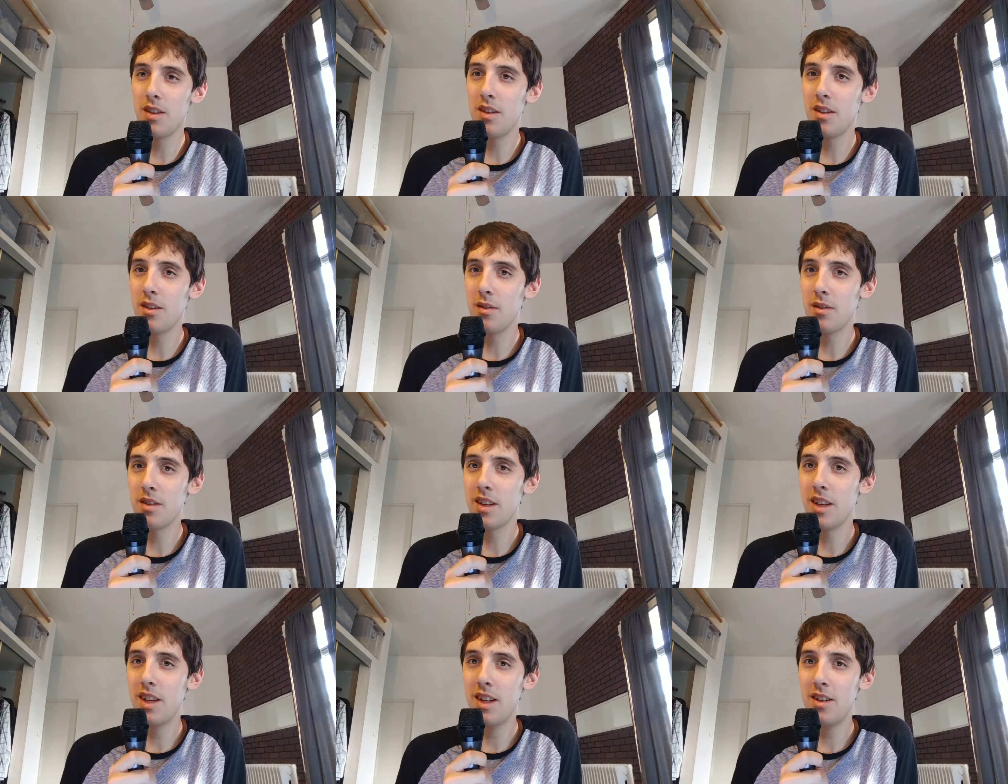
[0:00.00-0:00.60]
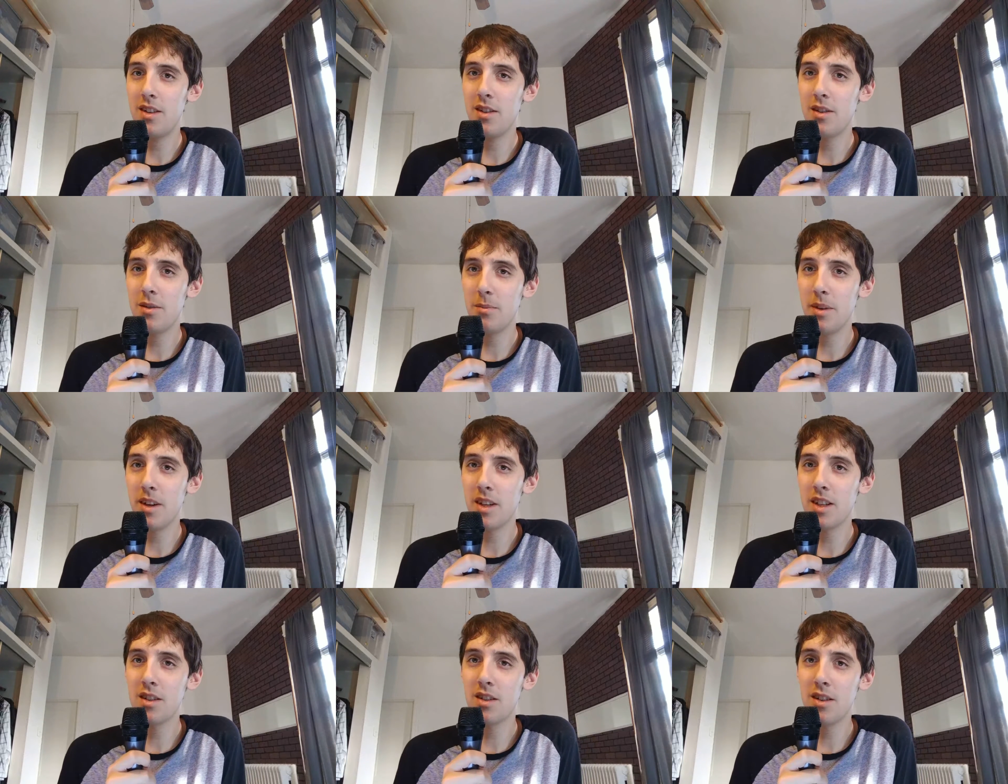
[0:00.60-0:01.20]
The key to
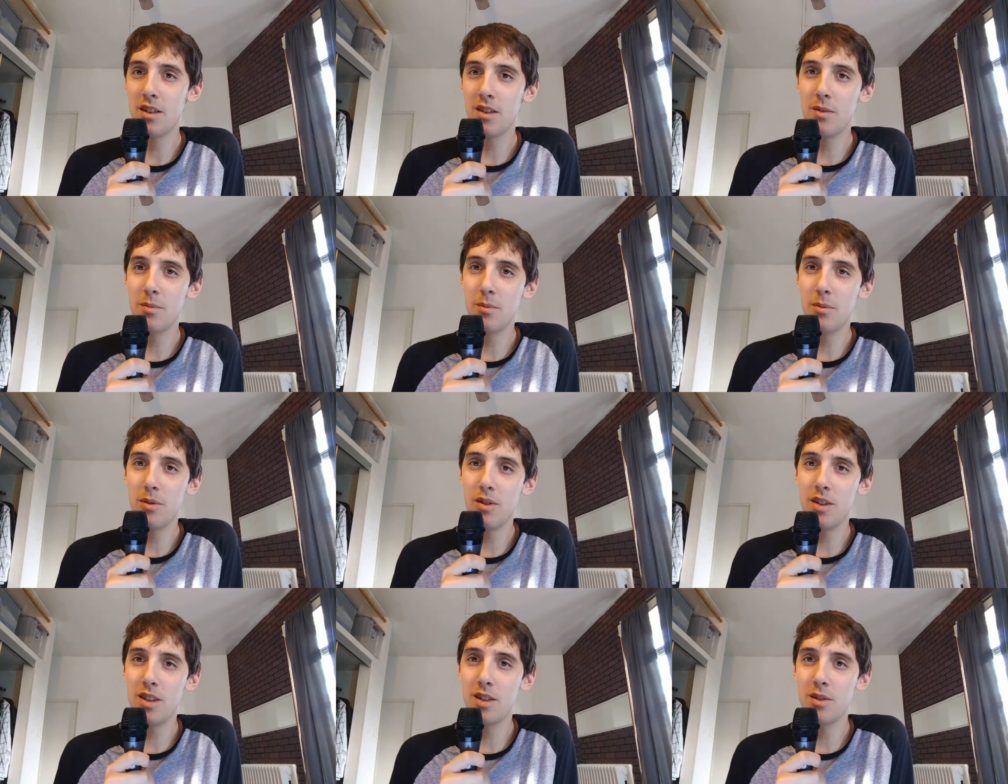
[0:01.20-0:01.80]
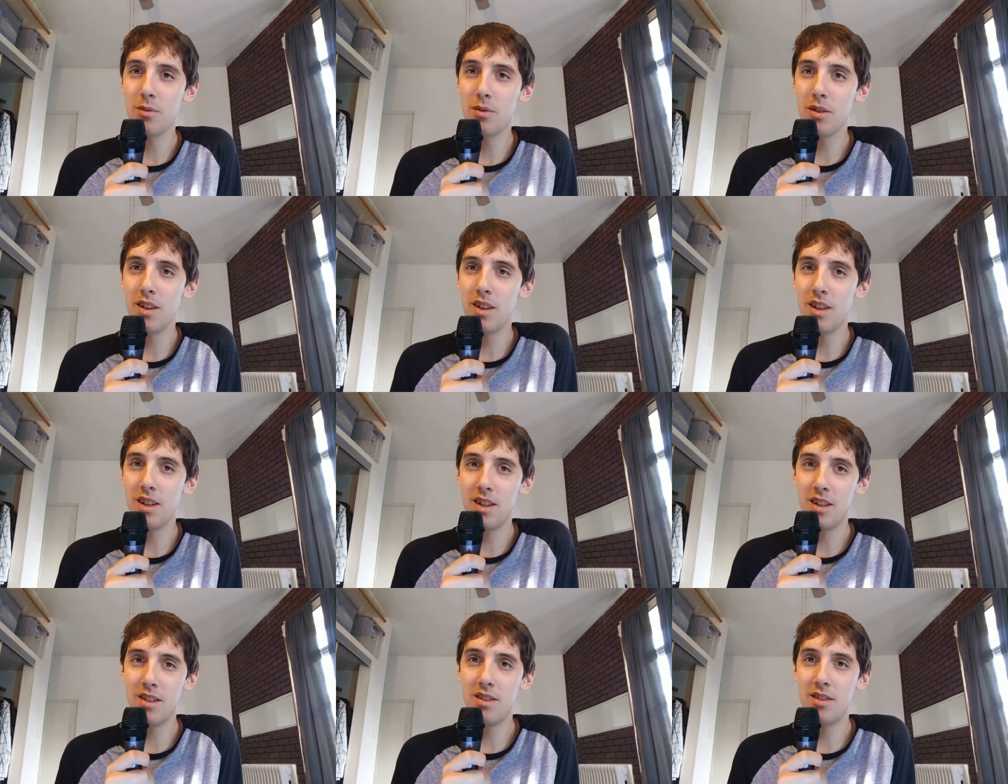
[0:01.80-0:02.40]
making good smoothies
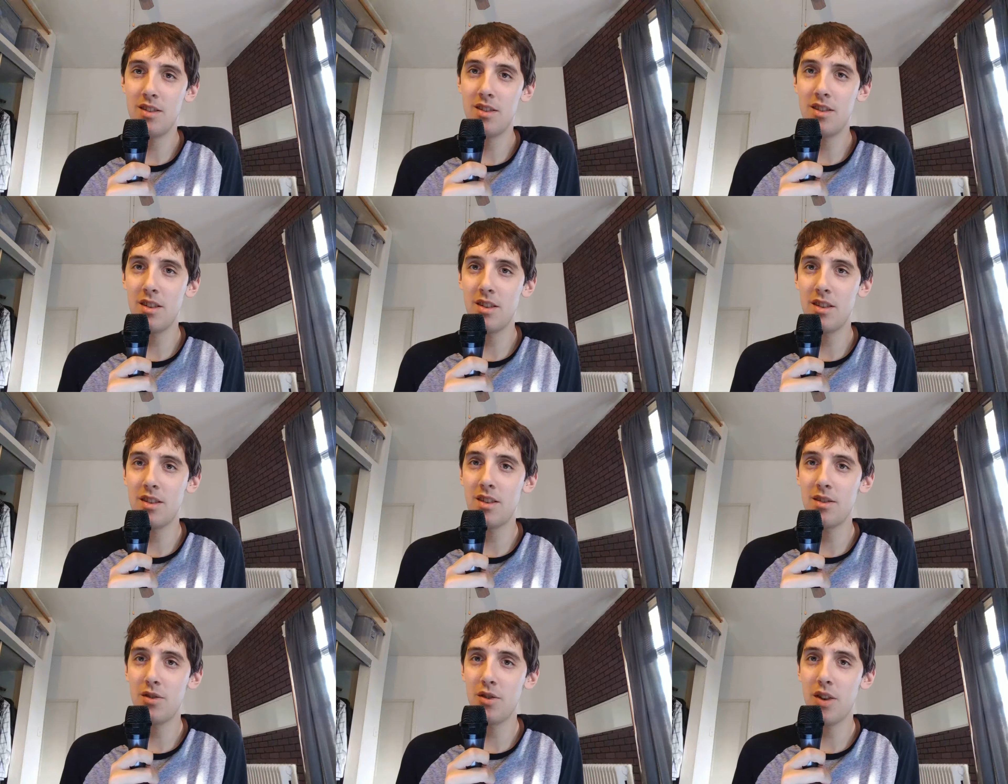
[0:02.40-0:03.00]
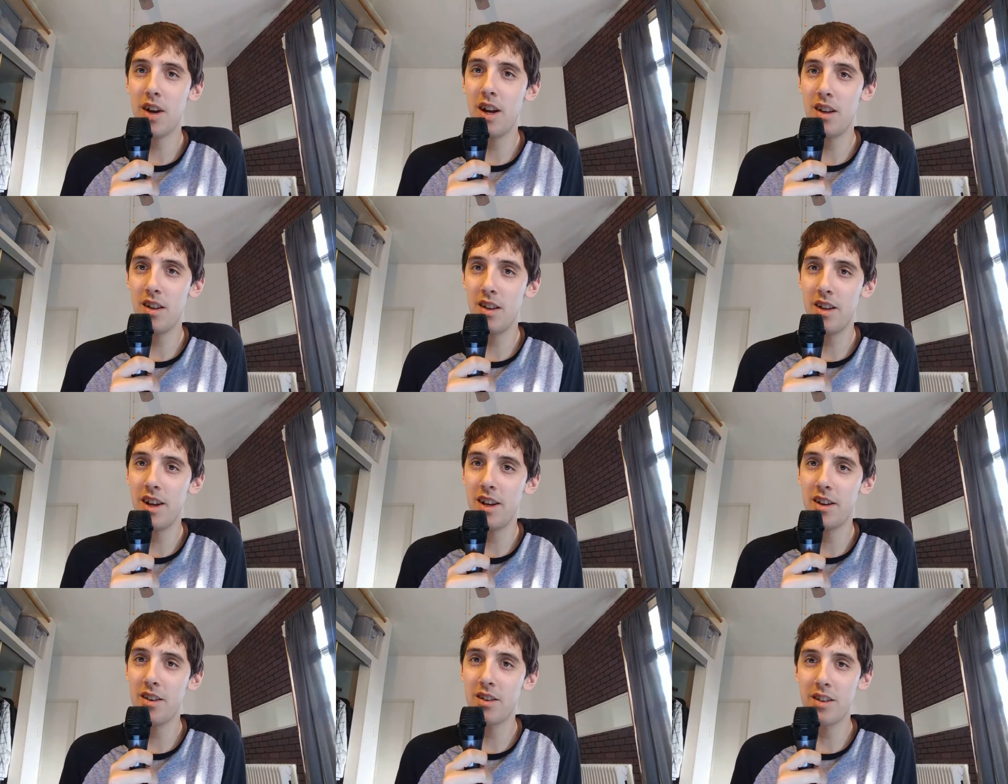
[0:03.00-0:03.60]
really is just trial and
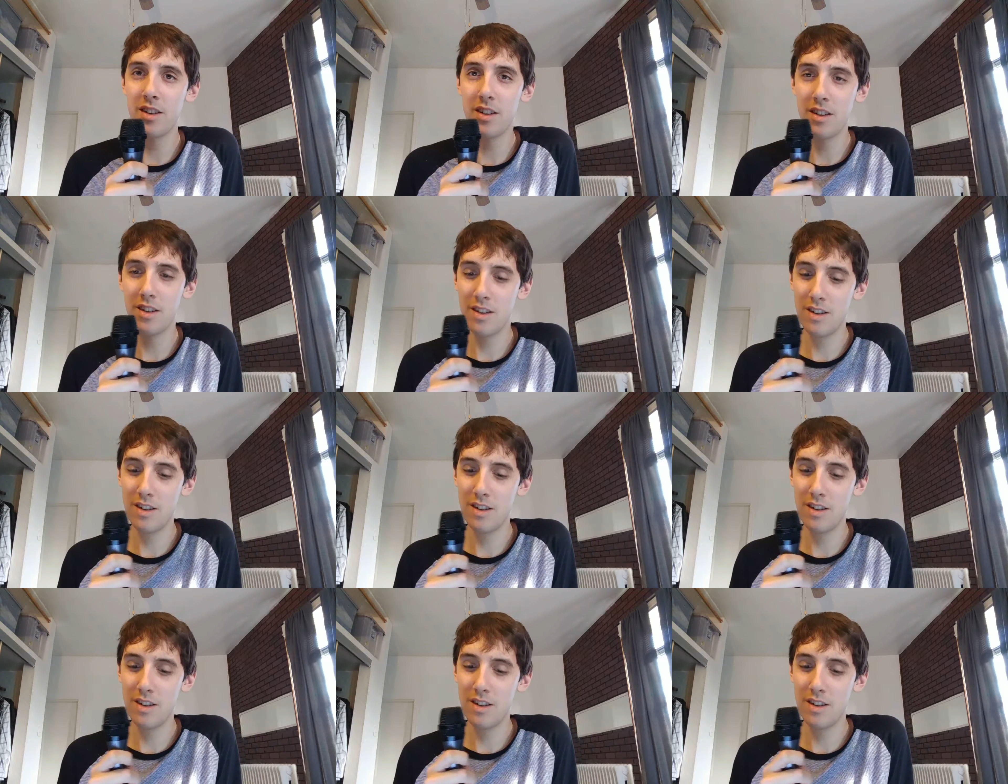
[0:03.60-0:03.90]
error.